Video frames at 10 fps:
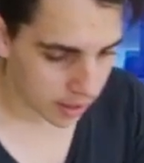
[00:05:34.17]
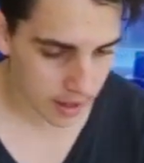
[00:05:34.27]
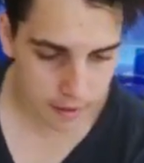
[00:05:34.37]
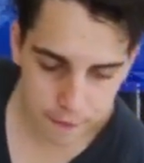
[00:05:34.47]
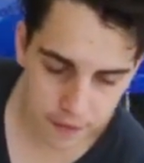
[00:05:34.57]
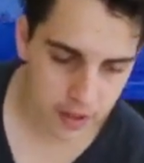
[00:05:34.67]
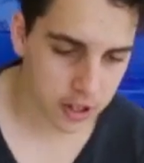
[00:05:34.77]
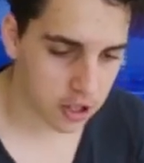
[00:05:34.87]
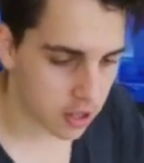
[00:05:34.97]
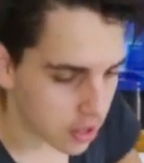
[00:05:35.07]
in that
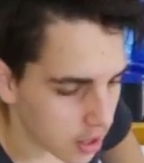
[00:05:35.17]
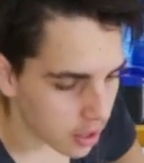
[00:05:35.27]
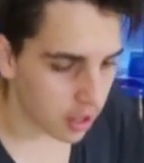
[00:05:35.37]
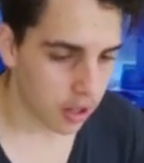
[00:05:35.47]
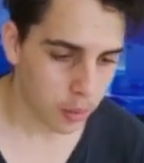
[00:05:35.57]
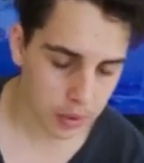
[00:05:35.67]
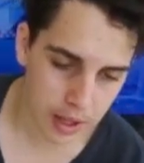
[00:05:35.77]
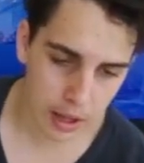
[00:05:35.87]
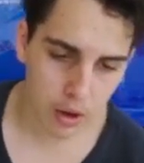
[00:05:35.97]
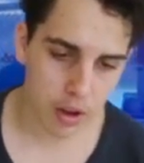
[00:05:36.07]
fish with
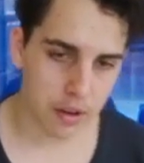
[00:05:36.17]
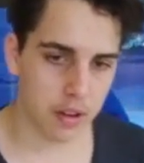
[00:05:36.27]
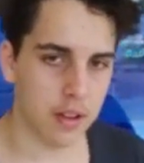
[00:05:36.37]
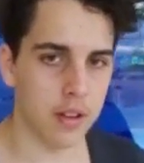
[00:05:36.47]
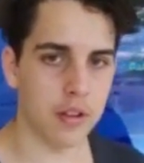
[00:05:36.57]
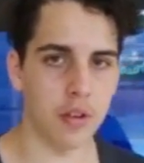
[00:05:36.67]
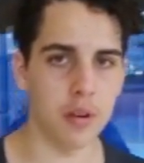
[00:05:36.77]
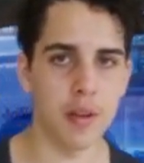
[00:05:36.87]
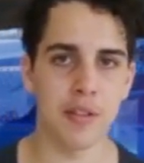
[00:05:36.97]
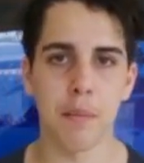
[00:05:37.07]
the line. You're
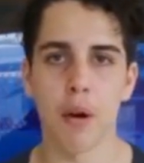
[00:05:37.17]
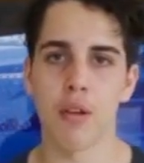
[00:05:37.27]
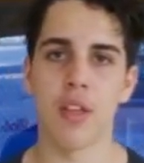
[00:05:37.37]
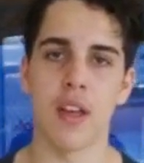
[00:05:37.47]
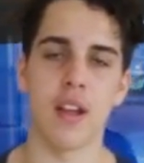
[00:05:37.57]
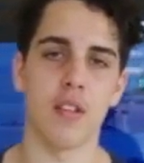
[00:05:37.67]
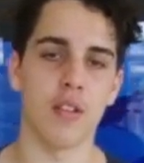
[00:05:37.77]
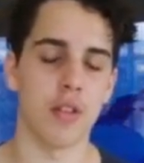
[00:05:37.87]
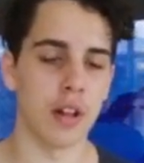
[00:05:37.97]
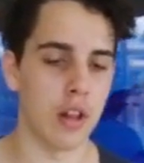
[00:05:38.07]
going to be using both
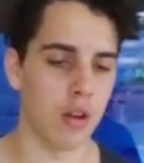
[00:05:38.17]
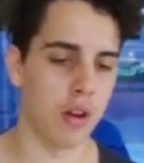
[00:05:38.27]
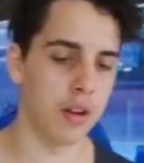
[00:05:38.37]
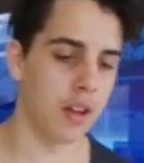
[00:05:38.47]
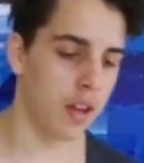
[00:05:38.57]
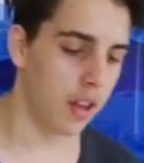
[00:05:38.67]
hands on the line